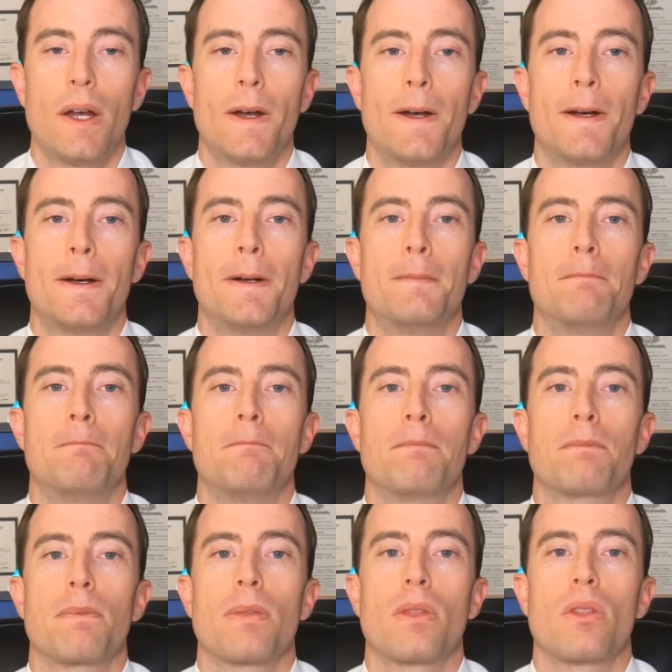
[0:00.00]

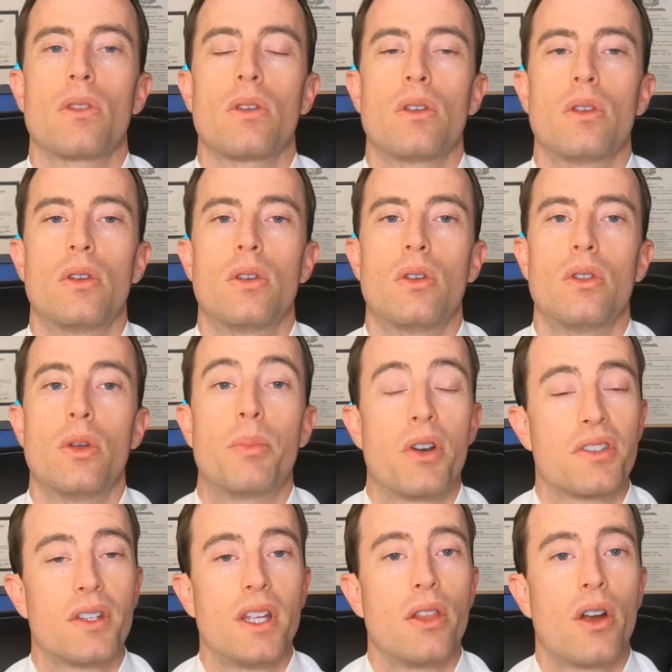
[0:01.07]
The
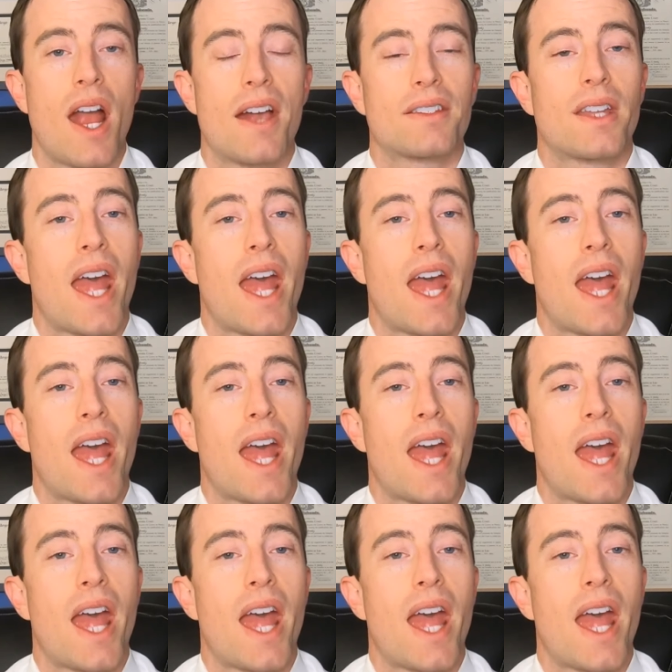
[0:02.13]
person either has